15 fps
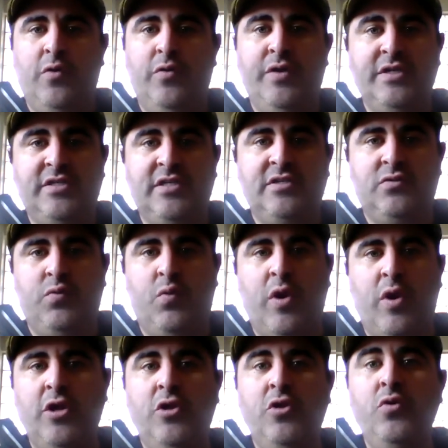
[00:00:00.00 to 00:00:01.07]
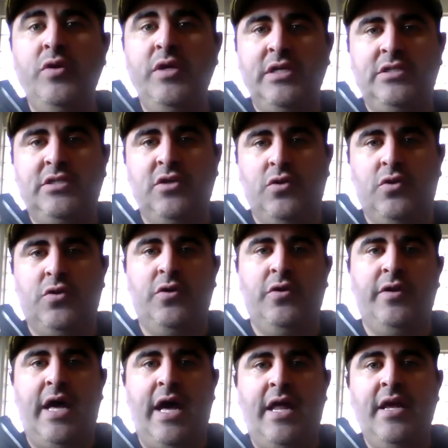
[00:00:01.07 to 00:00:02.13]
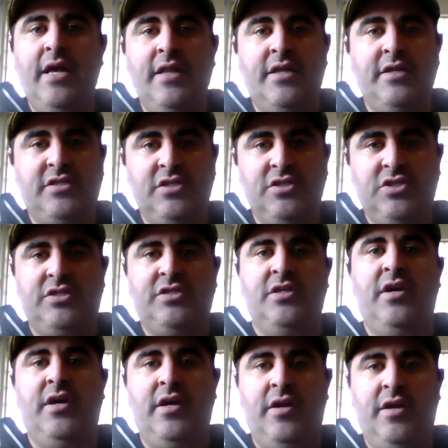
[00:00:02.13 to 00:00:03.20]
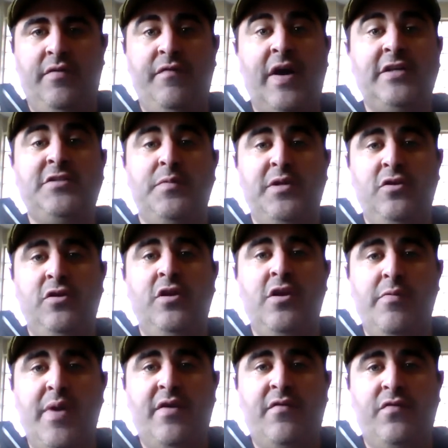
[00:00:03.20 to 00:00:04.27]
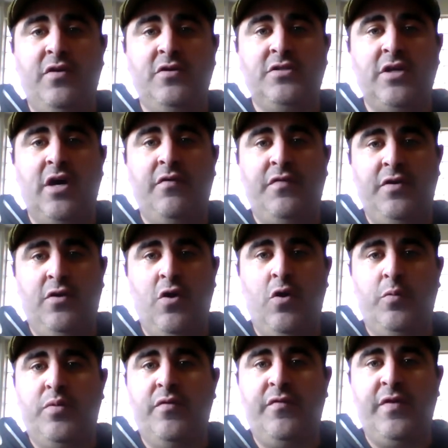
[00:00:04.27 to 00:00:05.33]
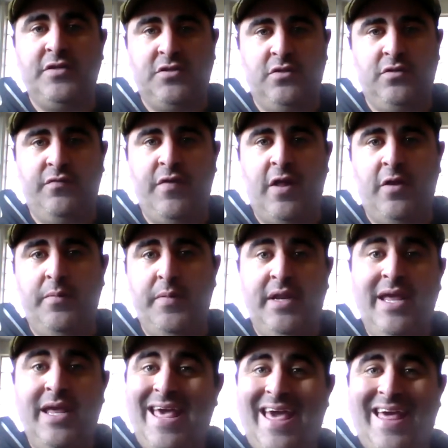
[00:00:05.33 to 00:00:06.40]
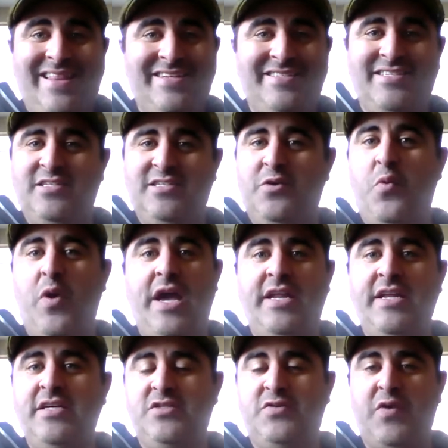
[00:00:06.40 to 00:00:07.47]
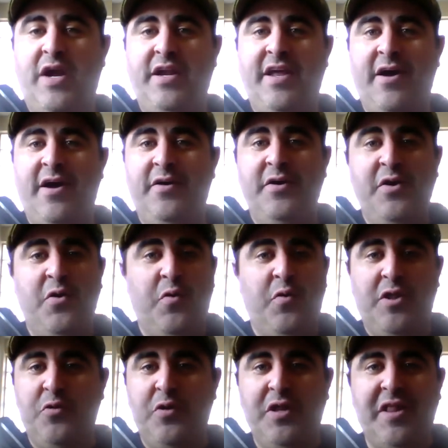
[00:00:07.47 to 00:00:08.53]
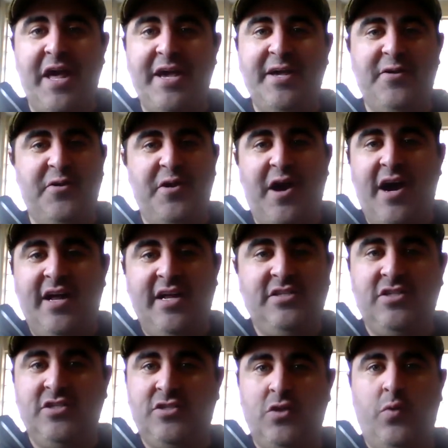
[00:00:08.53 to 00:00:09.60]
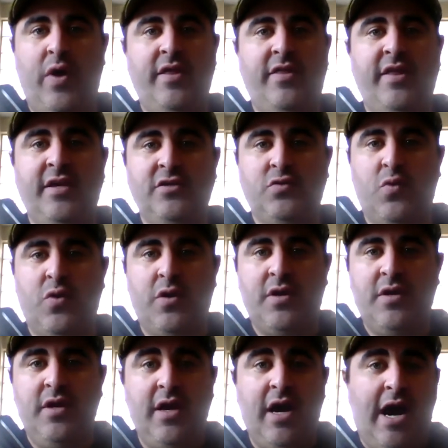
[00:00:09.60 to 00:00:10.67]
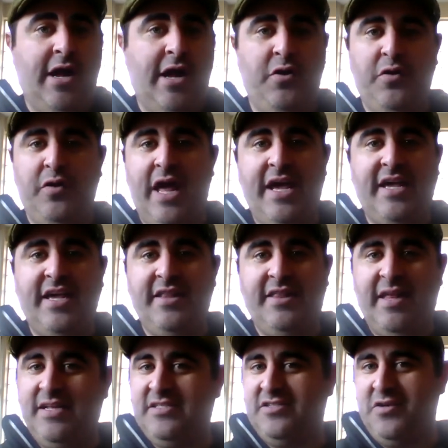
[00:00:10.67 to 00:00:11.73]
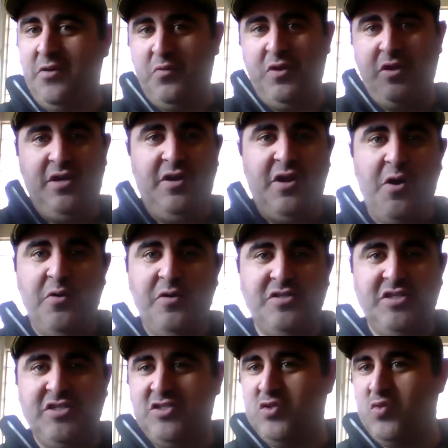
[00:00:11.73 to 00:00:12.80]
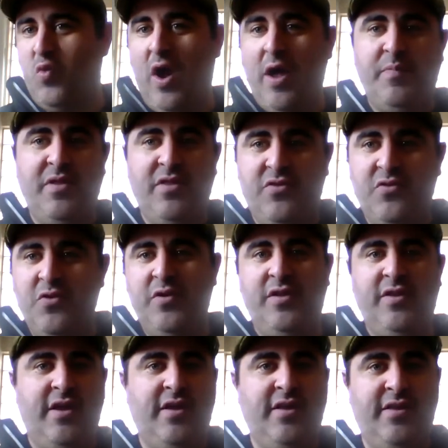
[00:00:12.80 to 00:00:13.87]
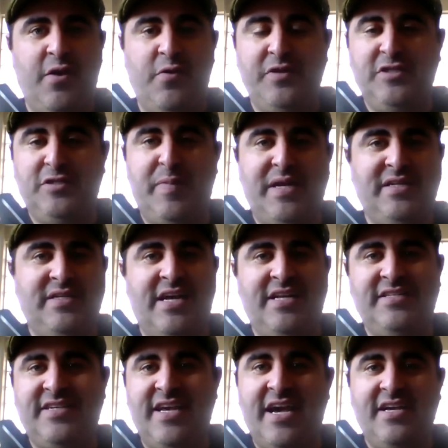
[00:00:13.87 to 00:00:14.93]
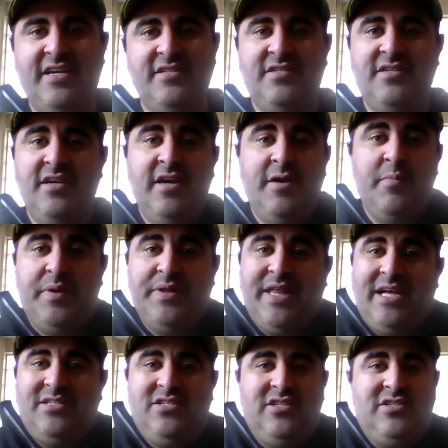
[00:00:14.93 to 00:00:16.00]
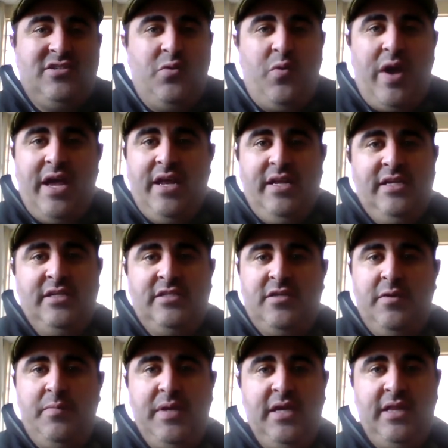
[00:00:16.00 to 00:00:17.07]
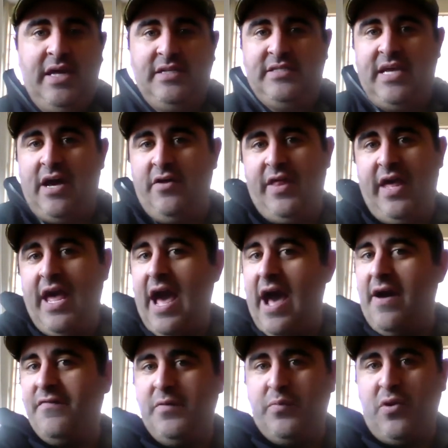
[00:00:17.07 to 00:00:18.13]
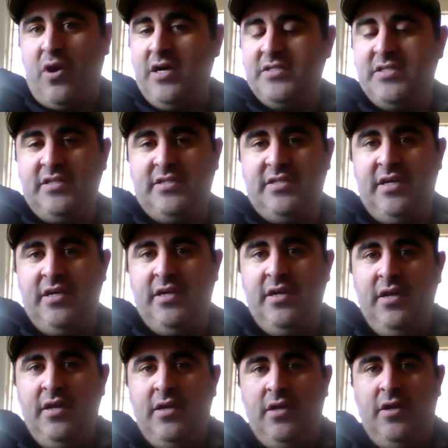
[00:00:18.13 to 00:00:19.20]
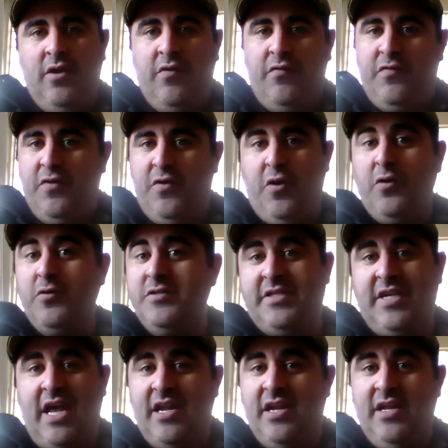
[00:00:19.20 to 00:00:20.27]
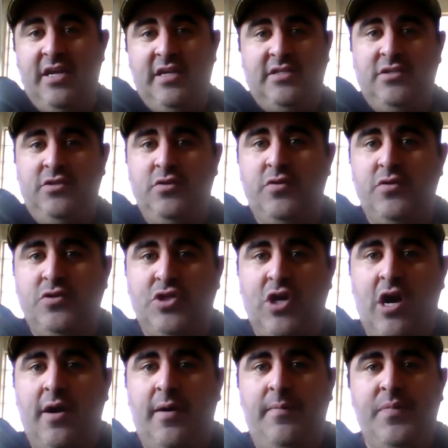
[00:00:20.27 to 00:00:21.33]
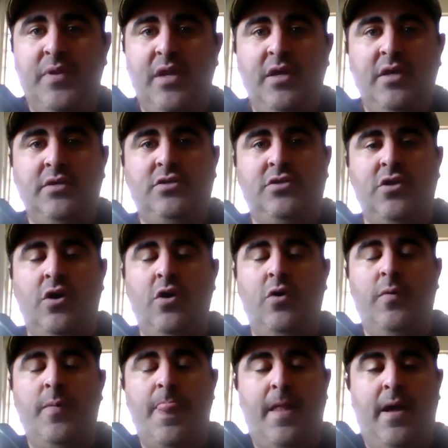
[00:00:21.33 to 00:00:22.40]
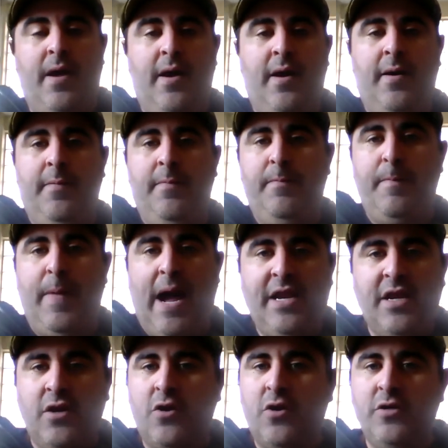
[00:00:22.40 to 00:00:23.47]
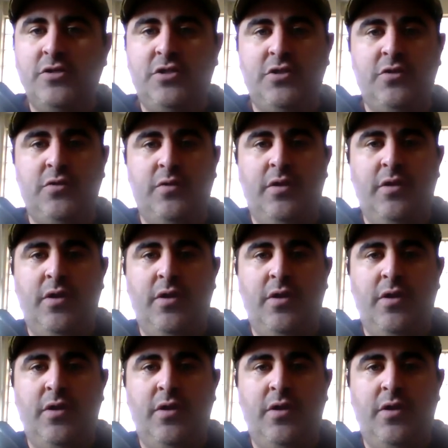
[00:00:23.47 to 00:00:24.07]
this is where you need to learn that this is just an investment you need to make for yourself and your own professional development. And this is the way it is right now. Whether we like it or not, it's just the way things work. I don't like it that someone, is just swiping through and they only spend 10 seconds, but that's just the way it needs to be. That's how they have to process it, for their own sanity and to do their job. So I'd encourage you,